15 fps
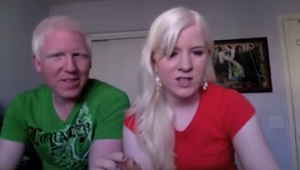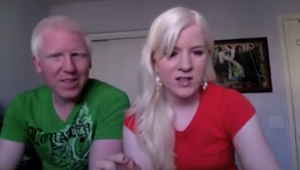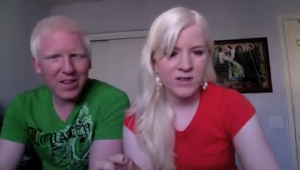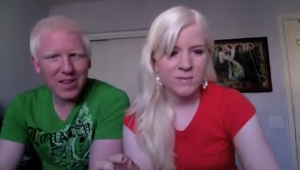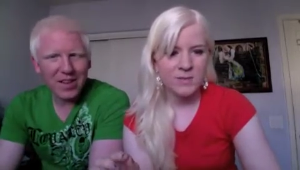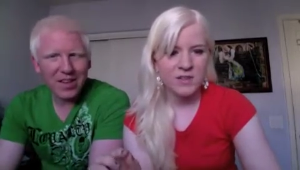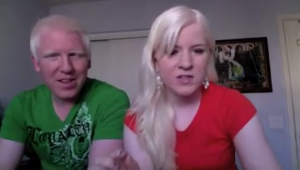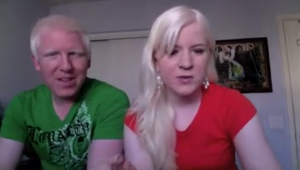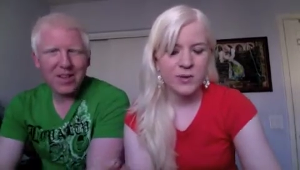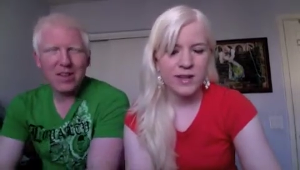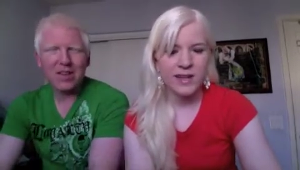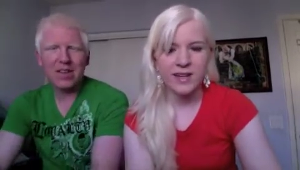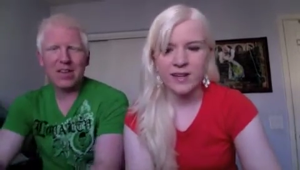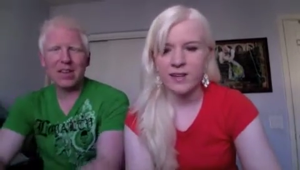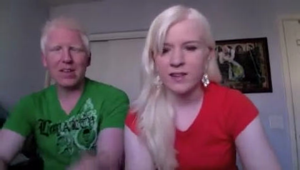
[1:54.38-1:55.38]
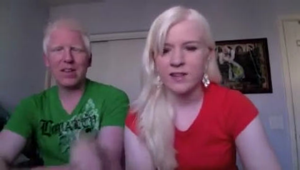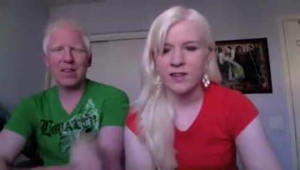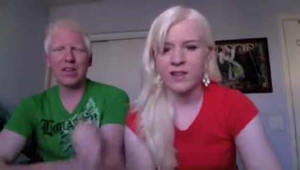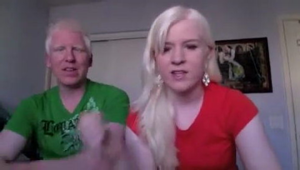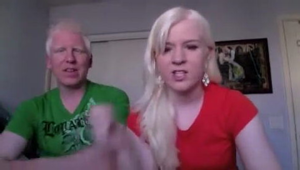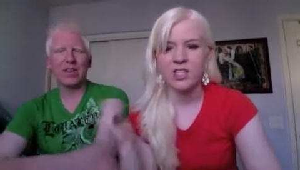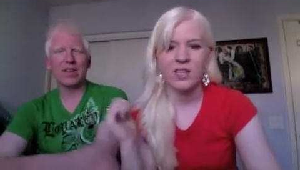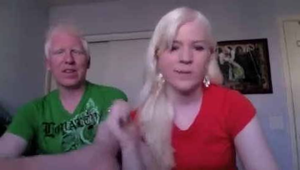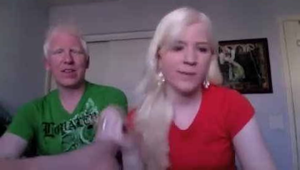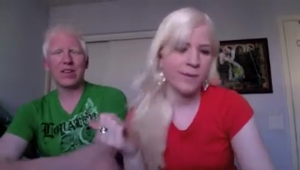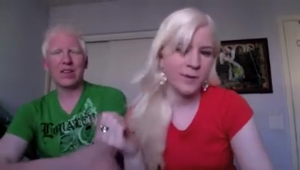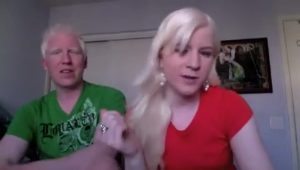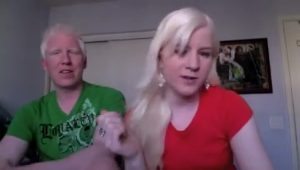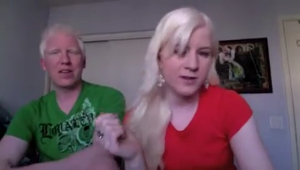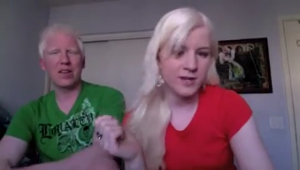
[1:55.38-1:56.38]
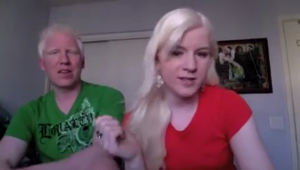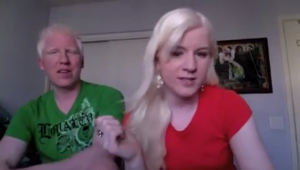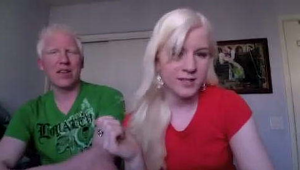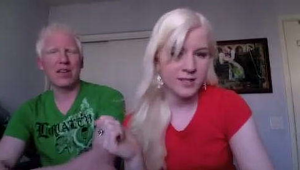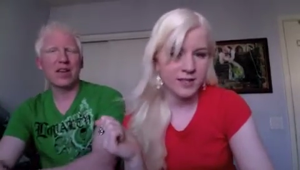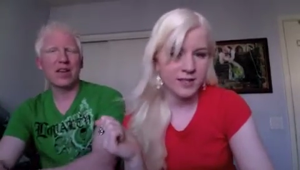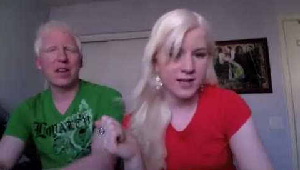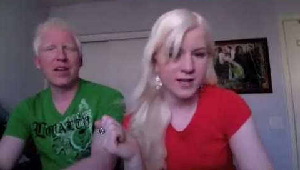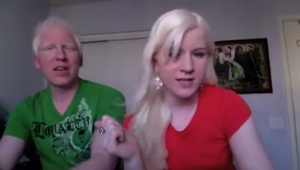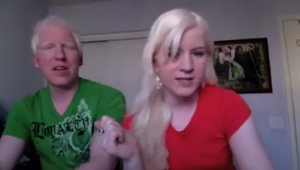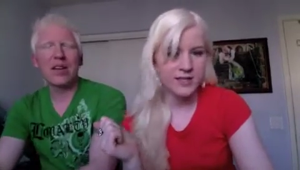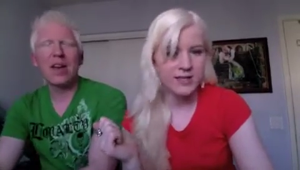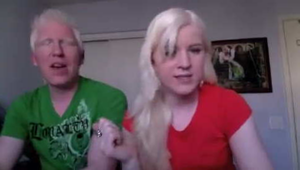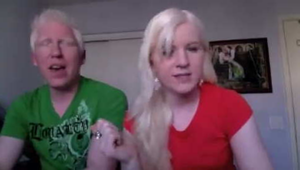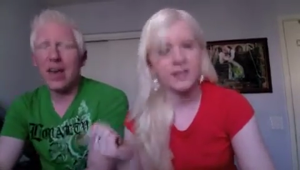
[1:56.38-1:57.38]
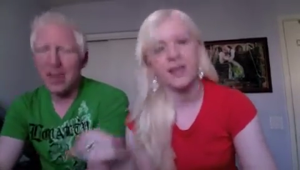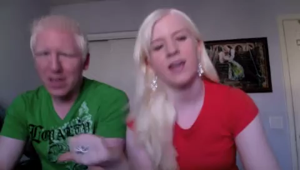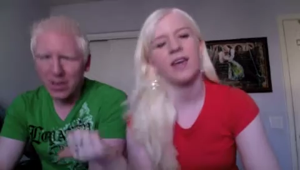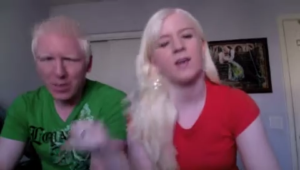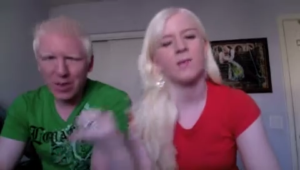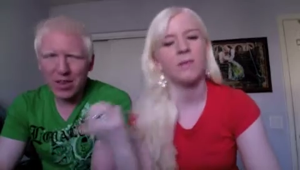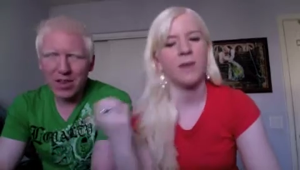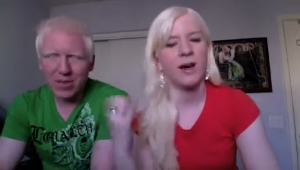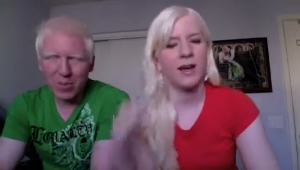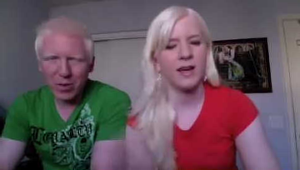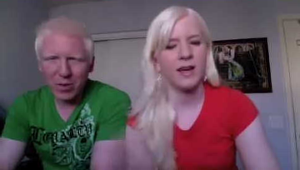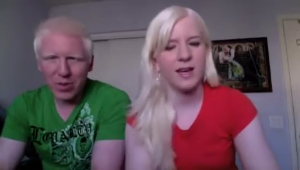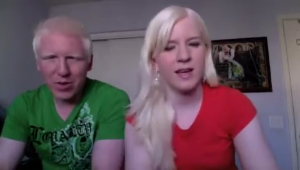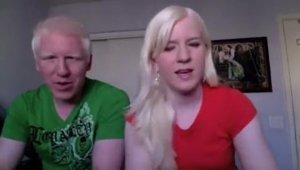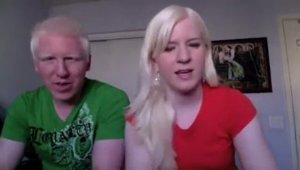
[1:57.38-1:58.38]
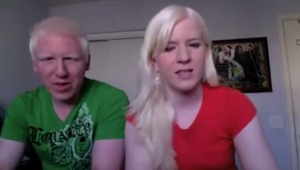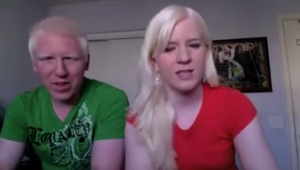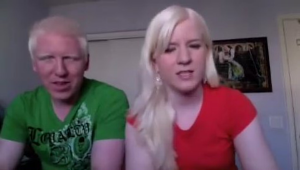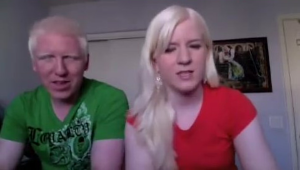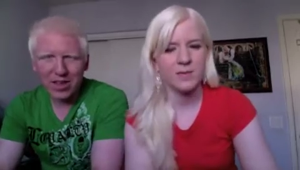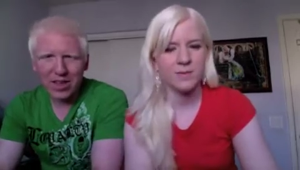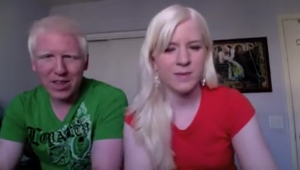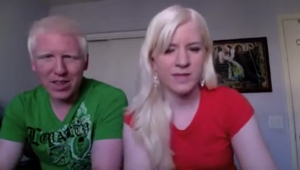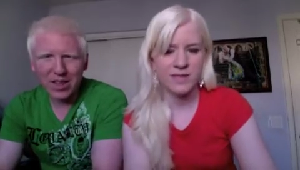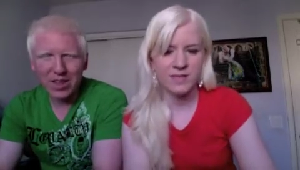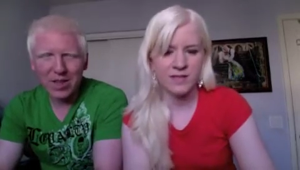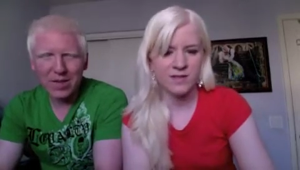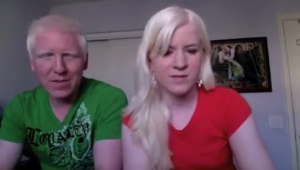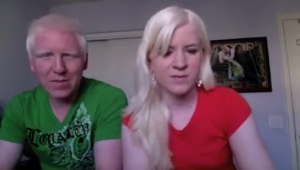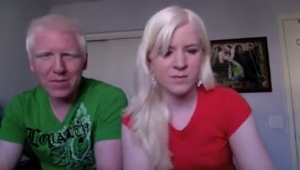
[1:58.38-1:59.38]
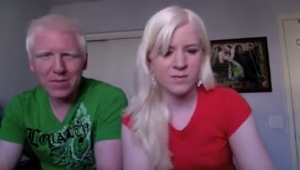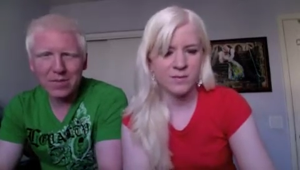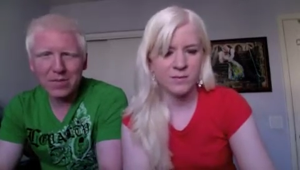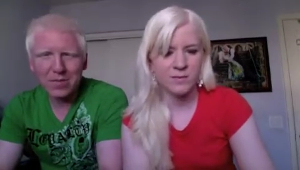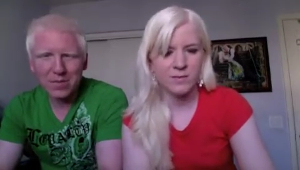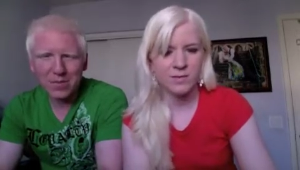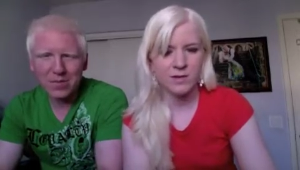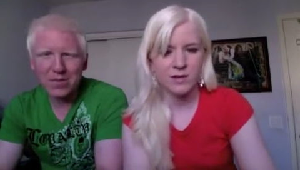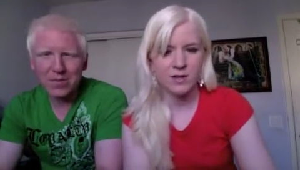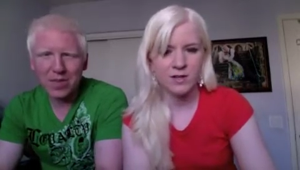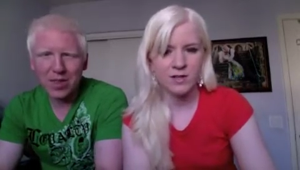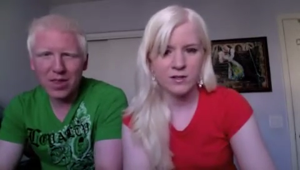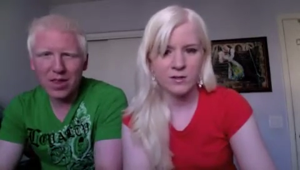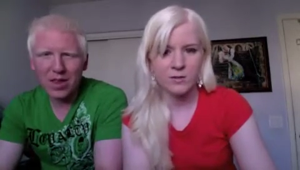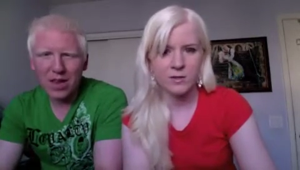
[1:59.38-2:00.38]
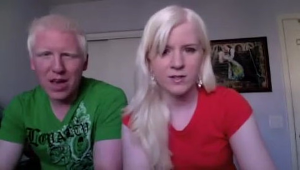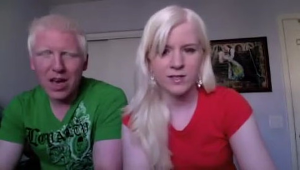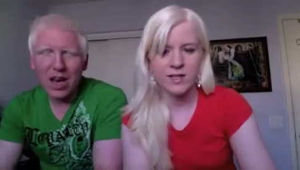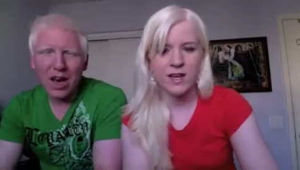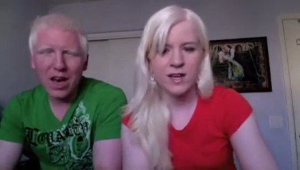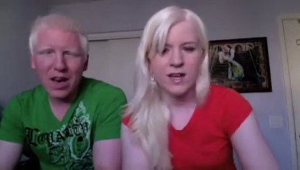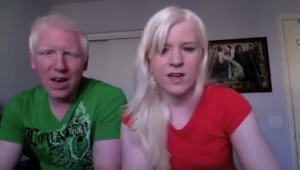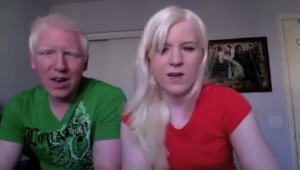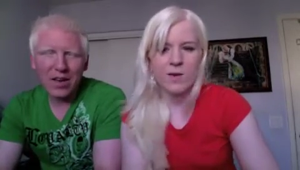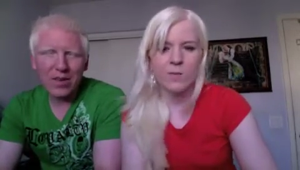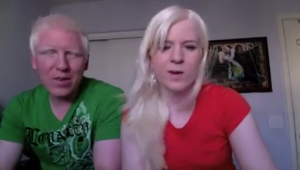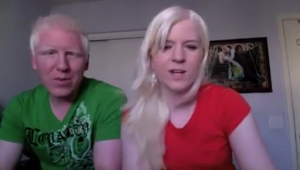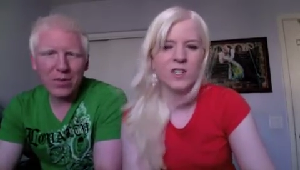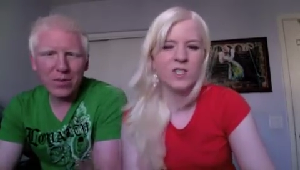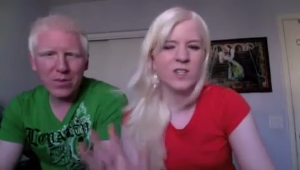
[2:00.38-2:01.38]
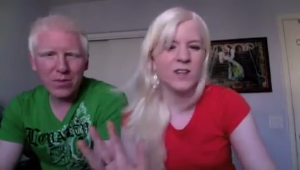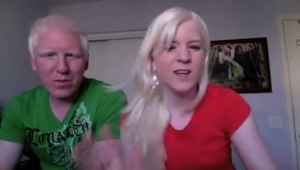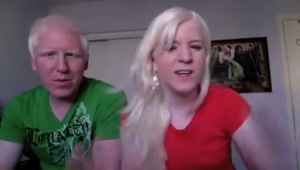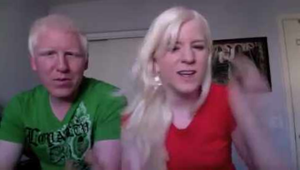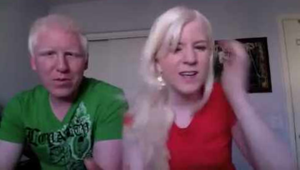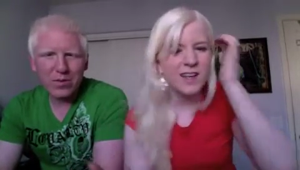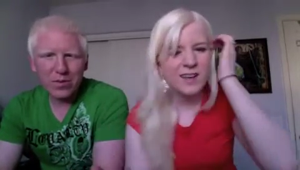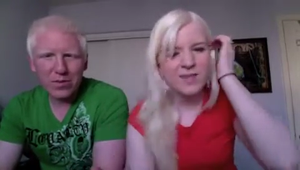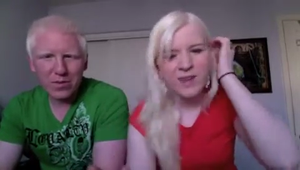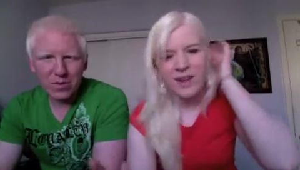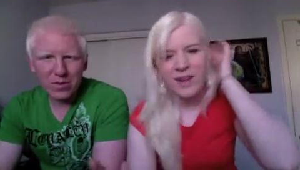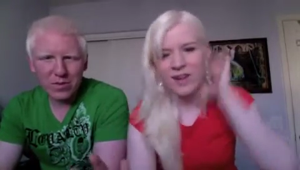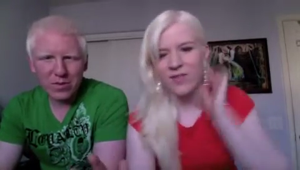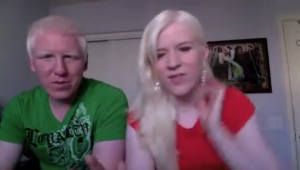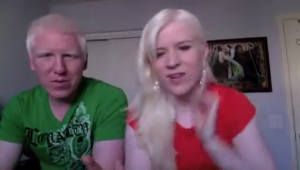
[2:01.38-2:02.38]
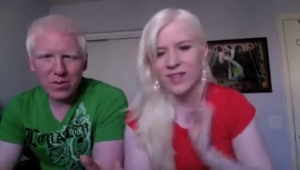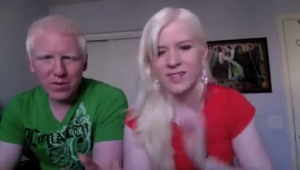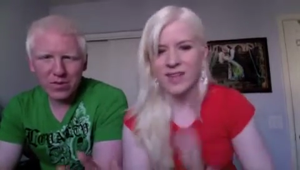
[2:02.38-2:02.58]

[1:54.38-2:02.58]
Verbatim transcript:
Speaker 1: Between the cheapy polarized sunglasses and, and my expensive sunglasses. polarized ones, which in my defense,